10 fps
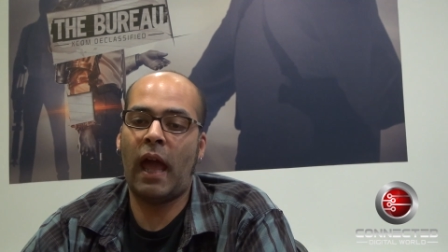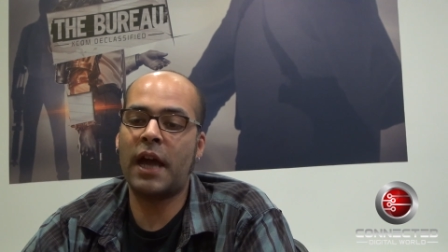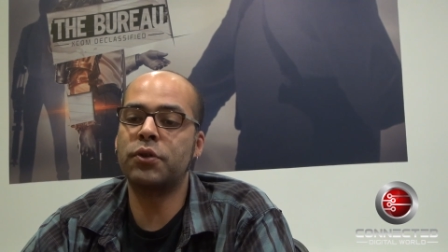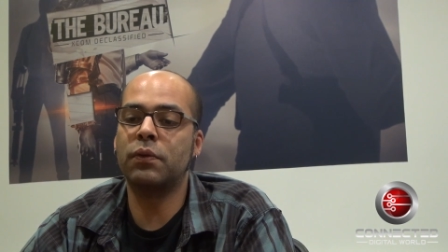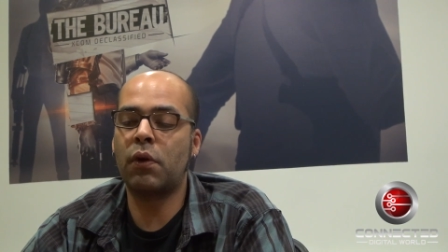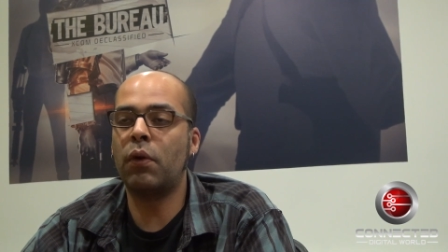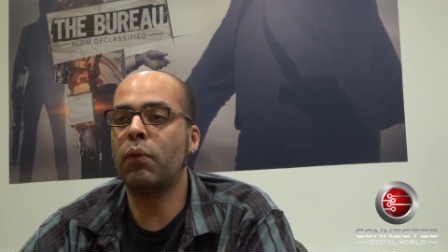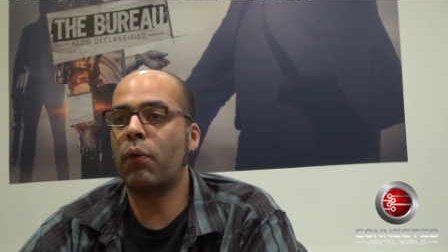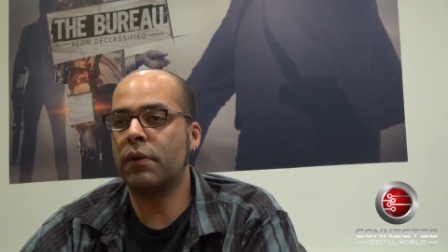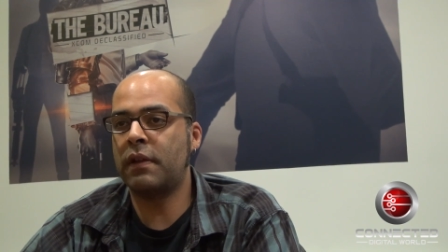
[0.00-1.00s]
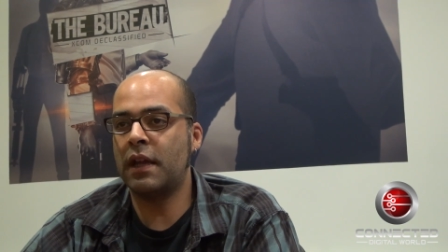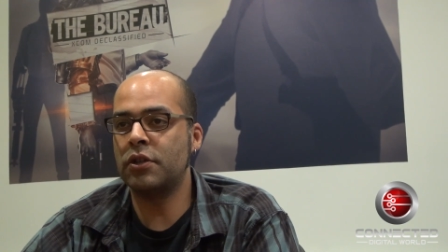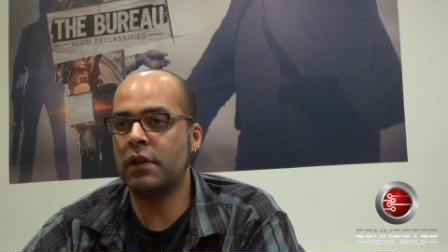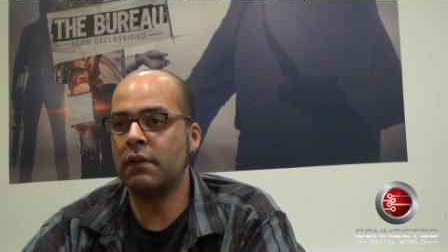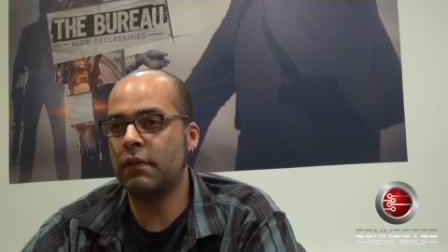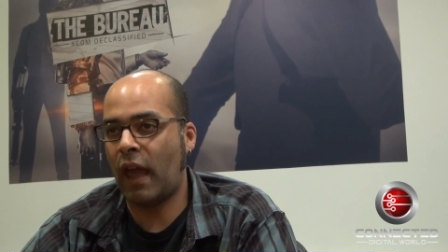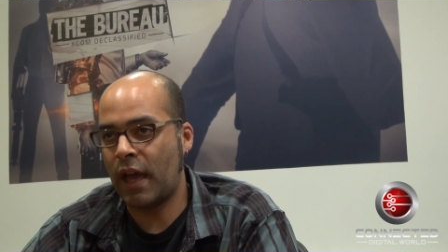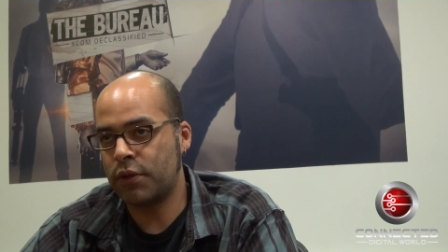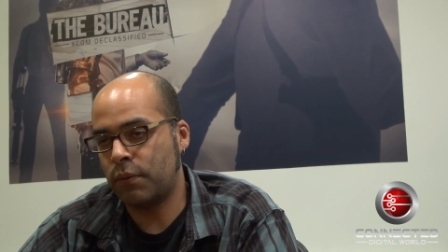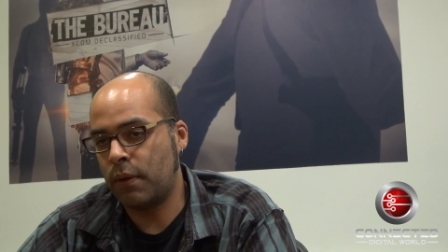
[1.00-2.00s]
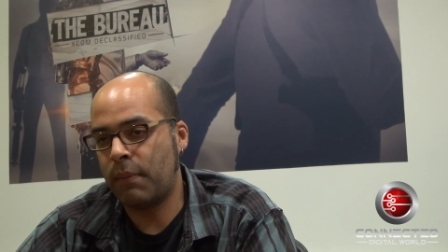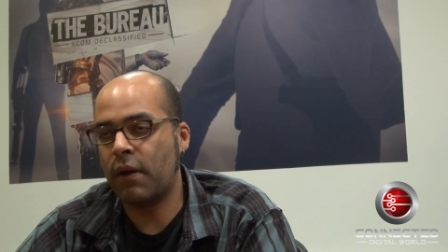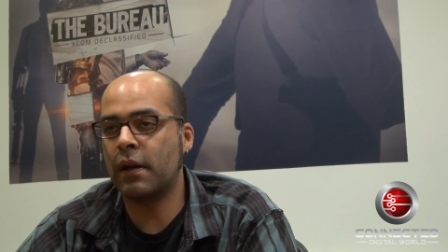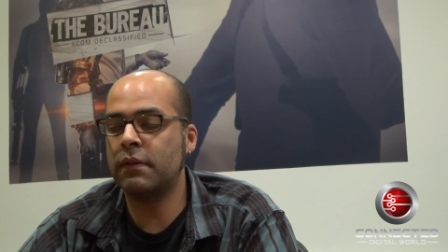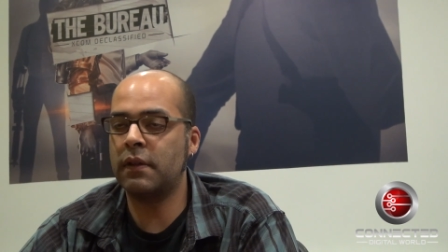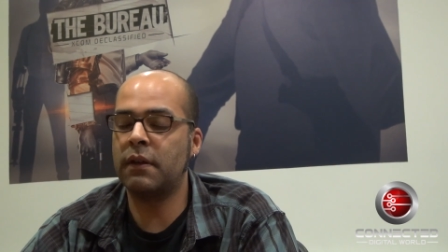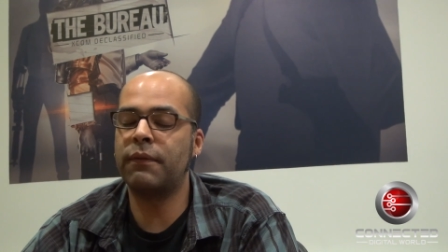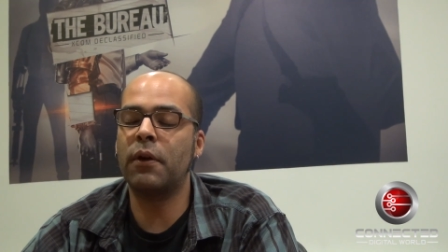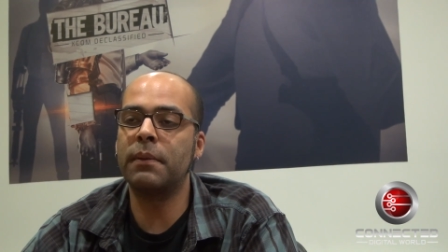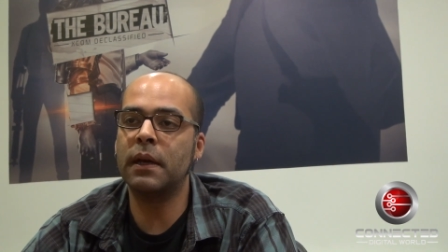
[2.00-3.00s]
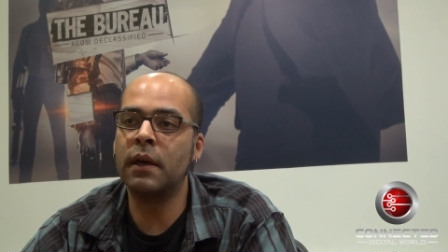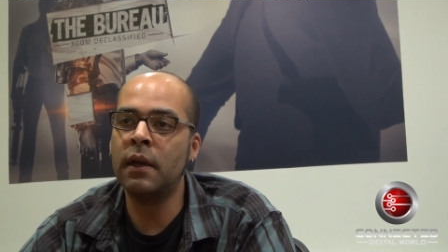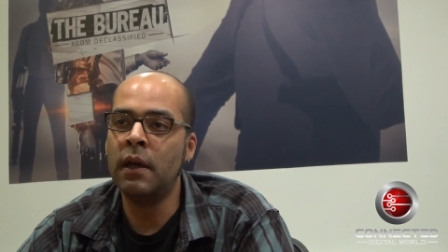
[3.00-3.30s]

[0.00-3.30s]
actual Cold War tensions, actual American xenophobia,